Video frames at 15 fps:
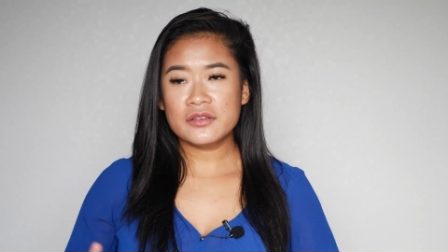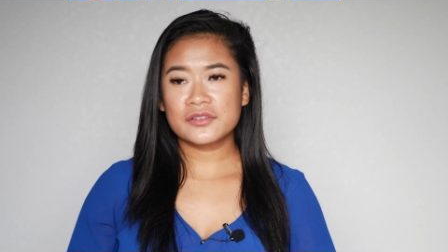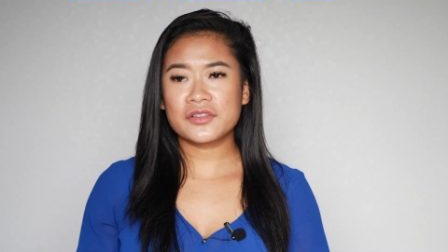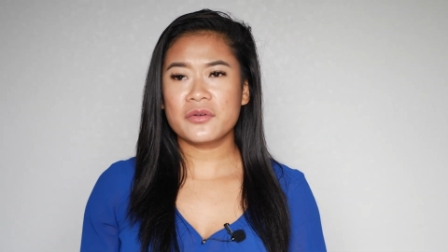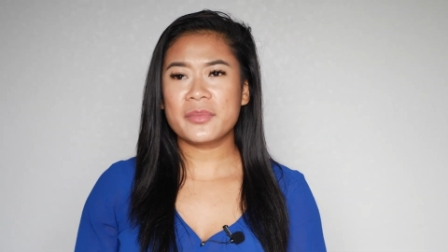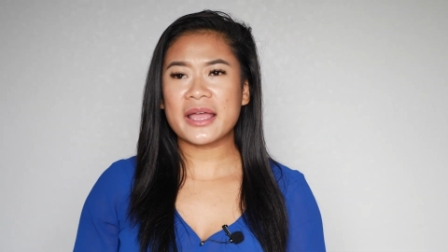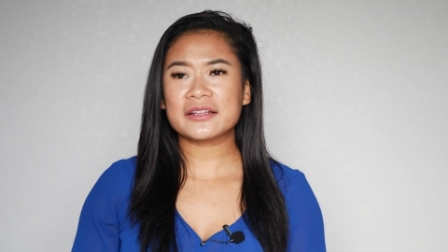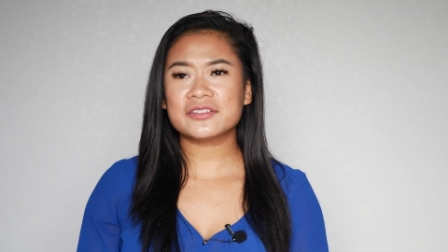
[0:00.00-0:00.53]

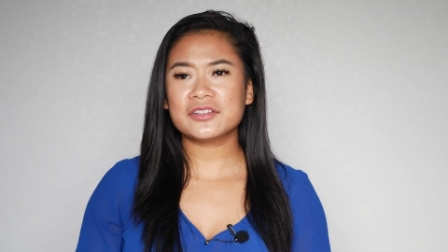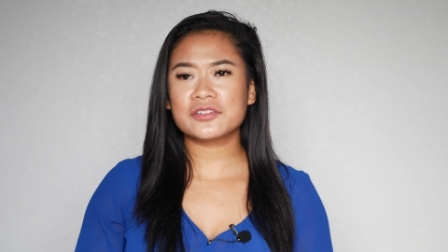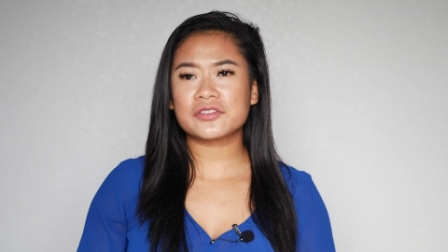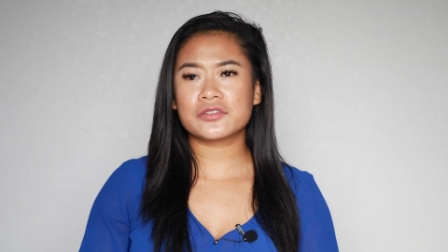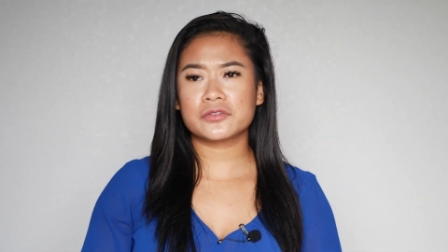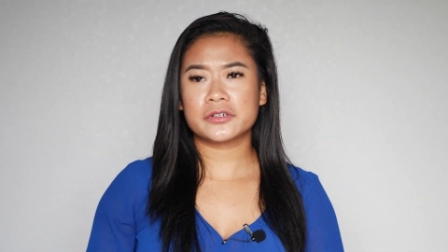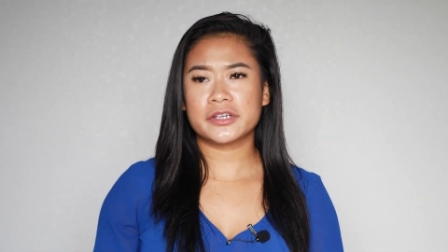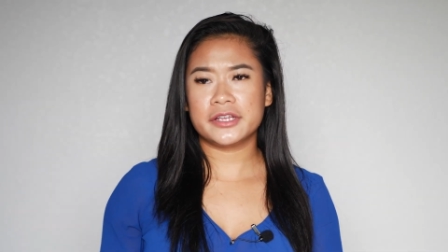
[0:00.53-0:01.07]
so back to the
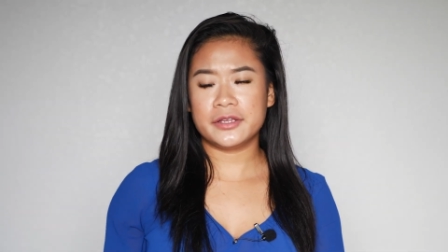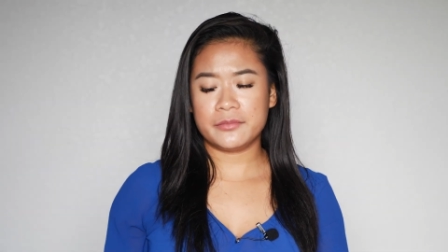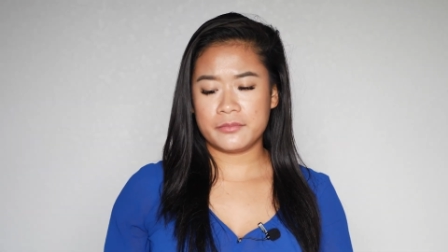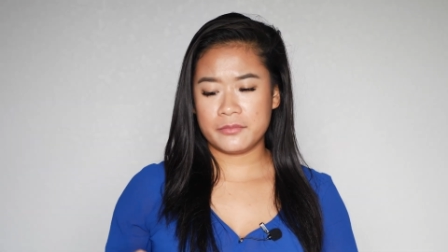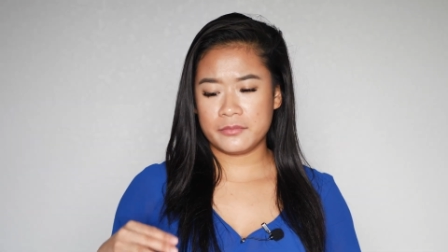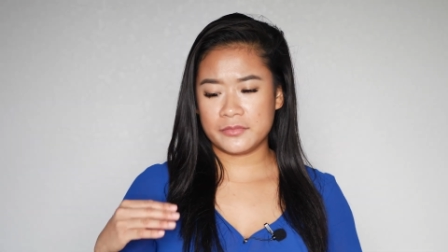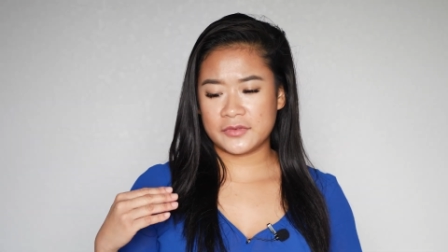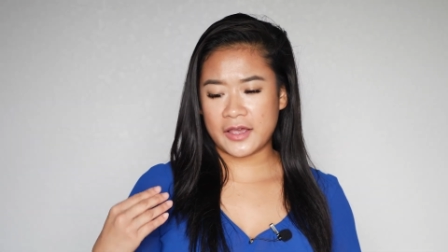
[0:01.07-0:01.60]

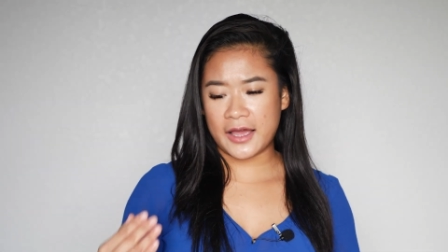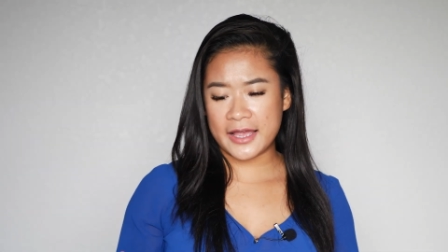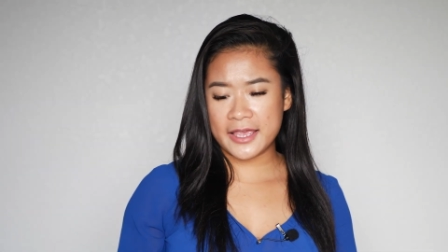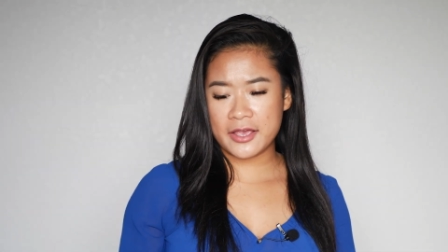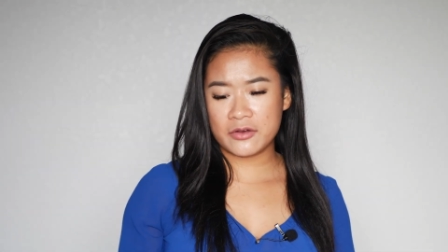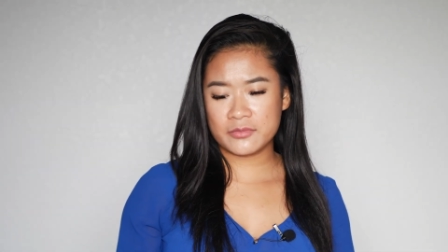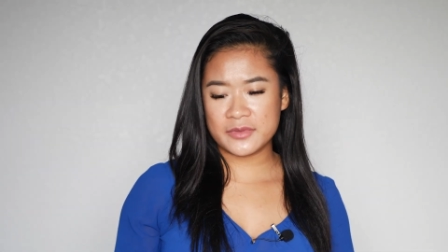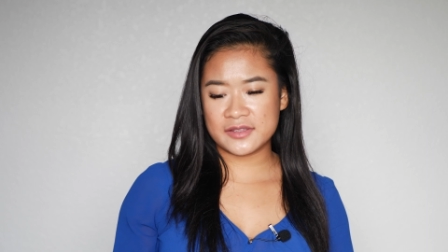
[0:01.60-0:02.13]
story. Ty
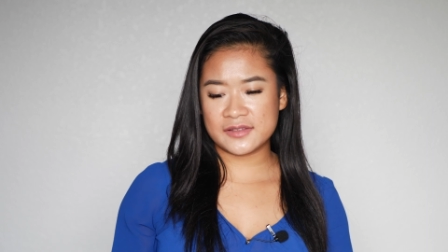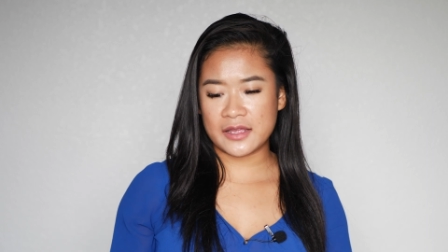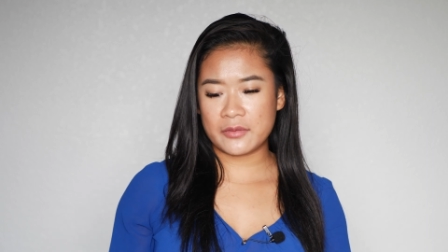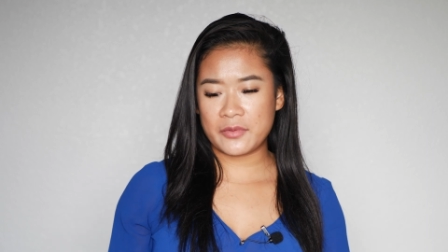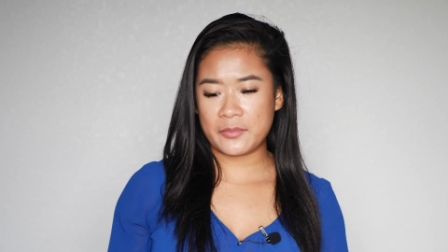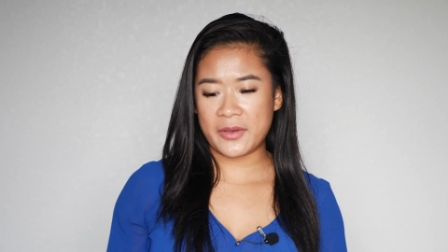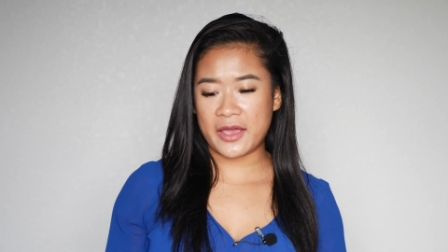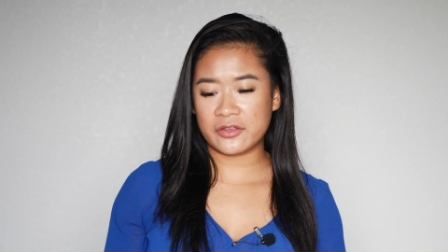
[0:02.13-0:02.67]
helped me set
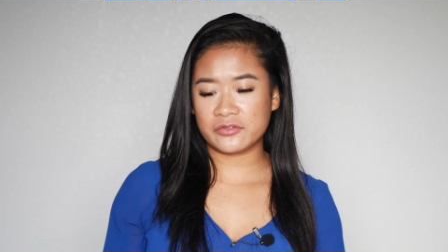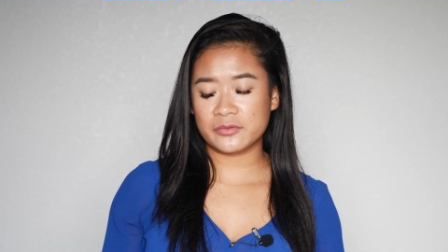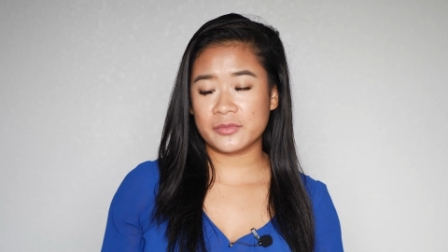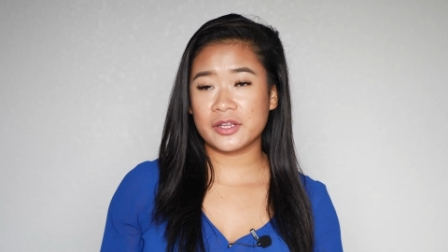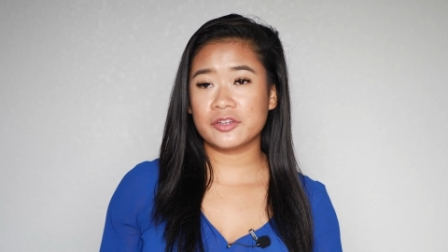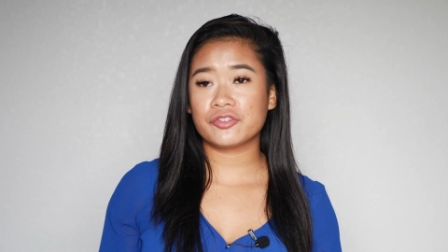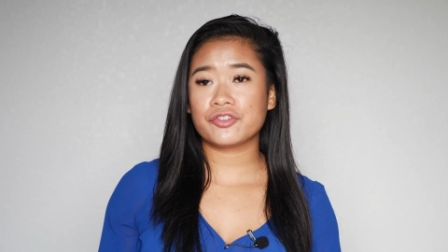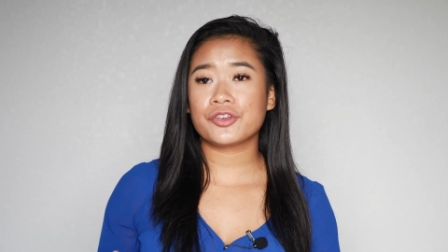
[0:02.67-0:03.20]
up a password
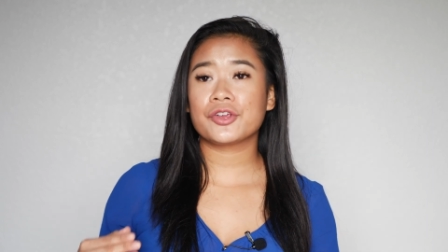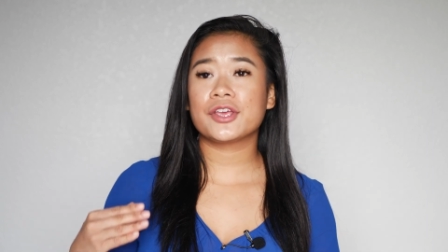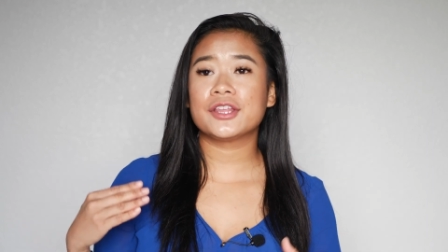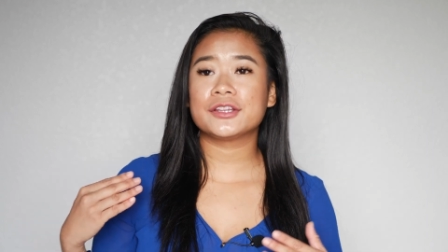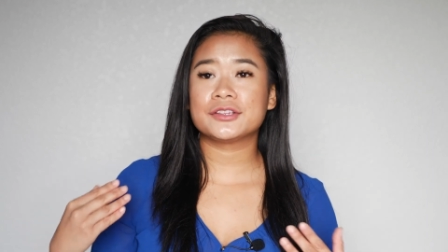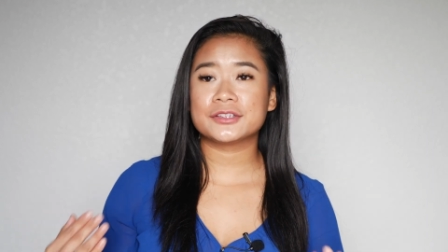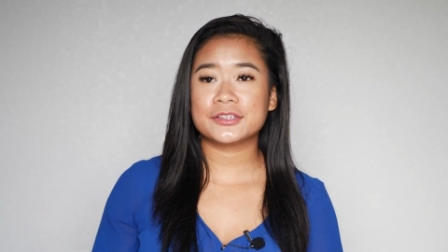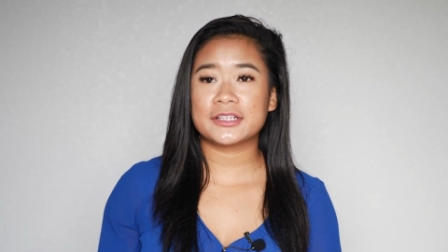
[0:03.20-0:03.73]
manager,
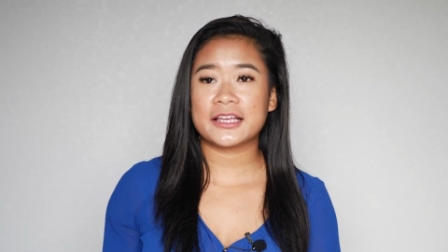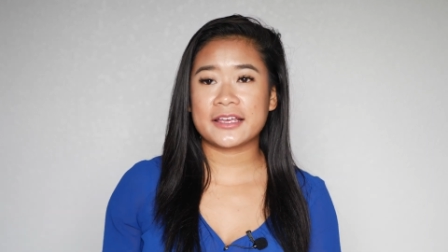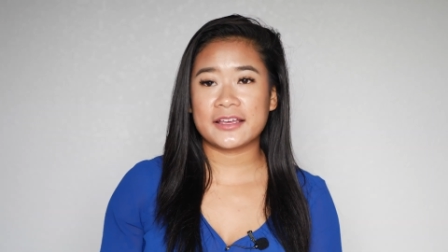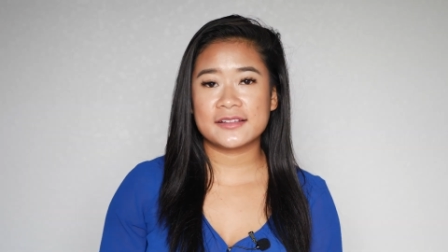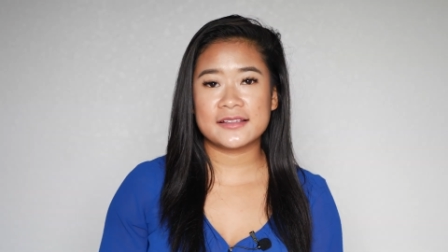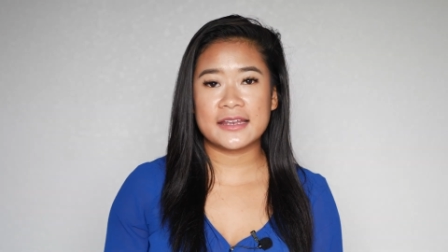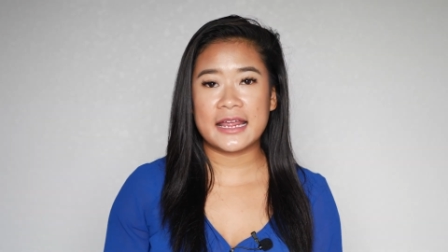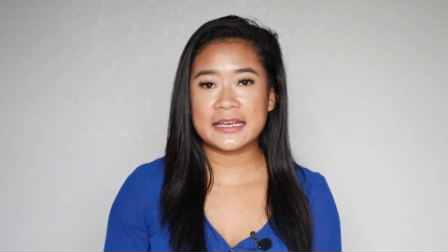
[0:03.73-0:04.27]
and like
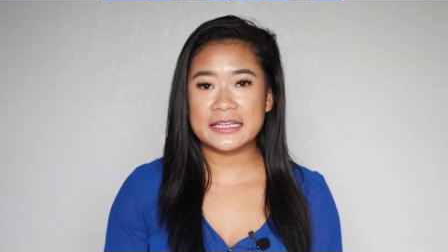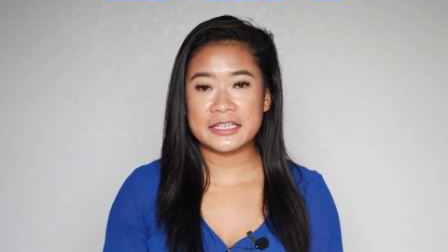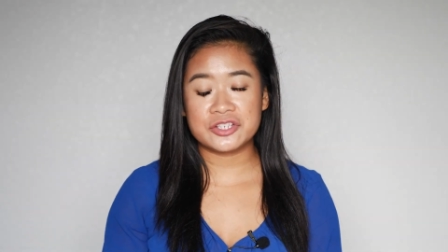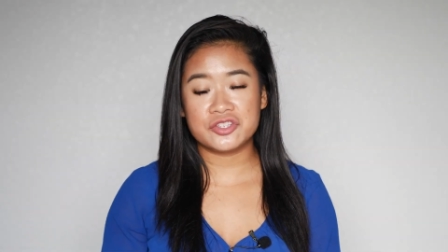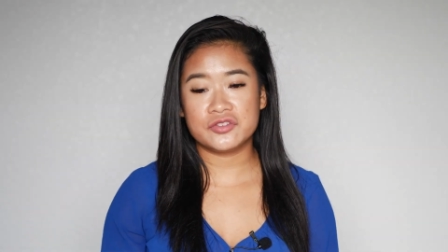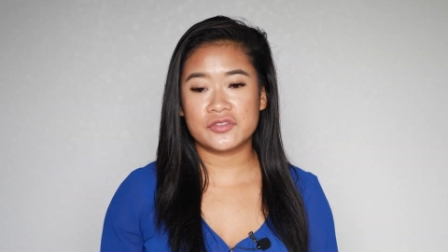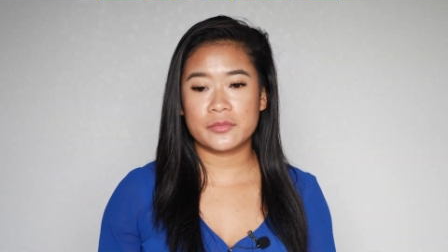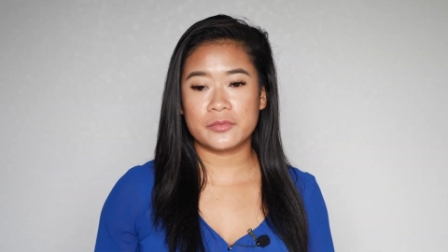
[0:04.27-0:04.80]
I said, I
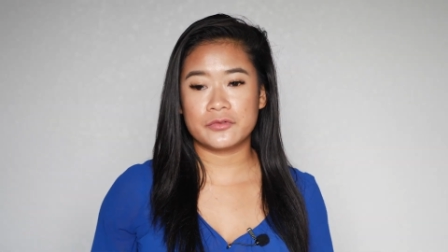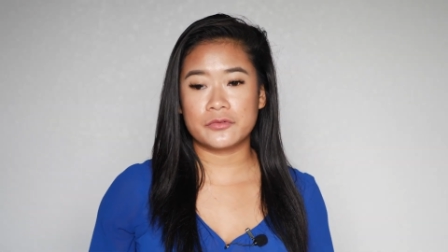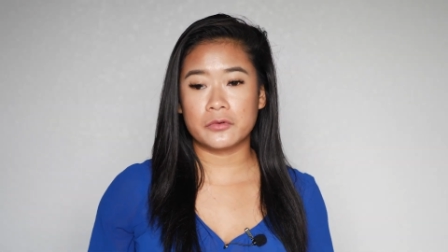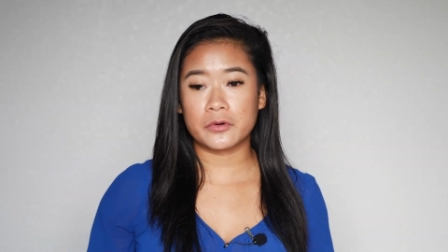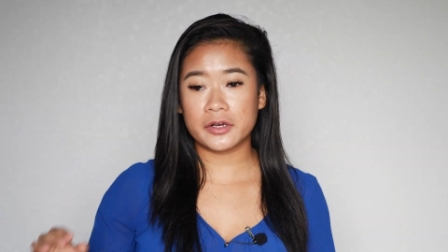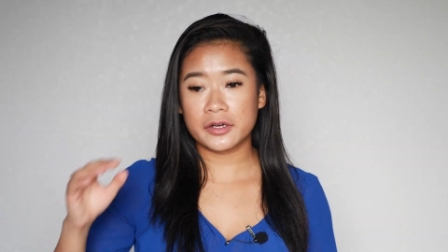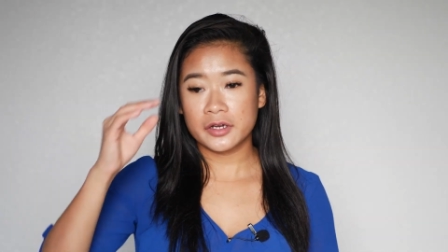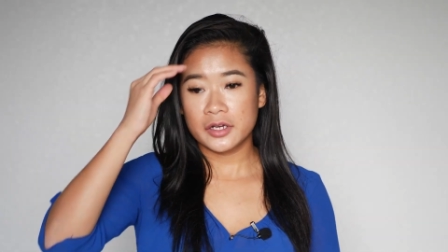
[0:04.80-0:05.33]
didn't use it
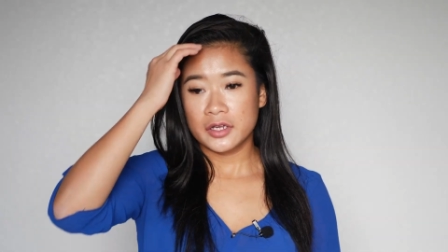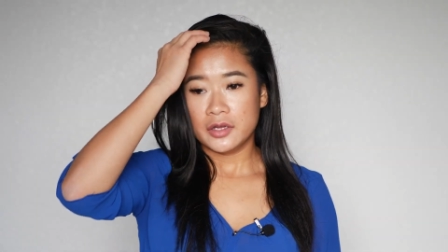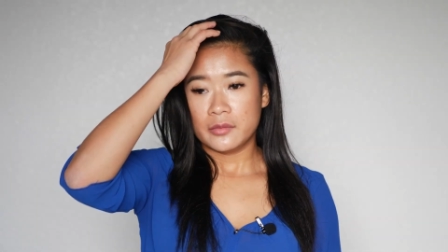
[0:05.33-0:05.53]
before.